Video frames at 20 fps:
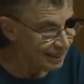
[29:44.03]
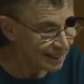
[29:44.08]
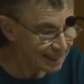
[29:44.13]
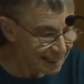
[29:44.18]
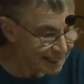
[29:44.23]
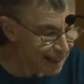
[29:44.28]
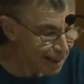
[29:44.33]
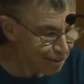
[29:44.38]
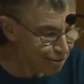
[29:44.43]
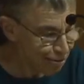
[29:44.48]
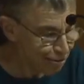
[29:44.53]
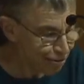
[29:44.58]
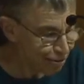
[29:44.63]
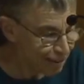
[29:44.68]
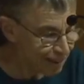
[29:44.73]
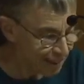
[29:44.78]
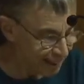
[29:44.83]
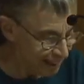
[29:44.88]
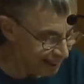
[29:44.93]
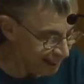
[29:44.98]
Self
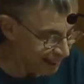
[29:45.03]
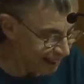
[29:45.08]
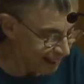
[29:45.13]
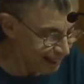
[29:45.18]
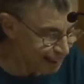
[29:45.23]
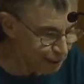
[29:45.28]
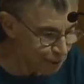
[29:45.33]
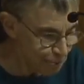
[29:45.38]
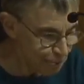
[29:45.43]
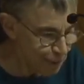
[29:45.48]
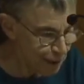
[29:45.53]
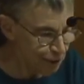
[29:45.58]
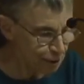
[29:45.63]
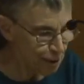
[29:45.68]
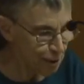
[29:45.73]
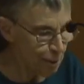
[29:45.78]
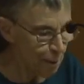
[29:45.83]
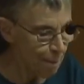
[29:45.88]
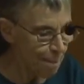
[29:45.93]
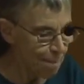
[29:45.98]
is a
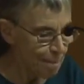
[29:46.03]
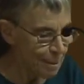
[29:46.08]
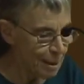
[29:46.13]
mirror,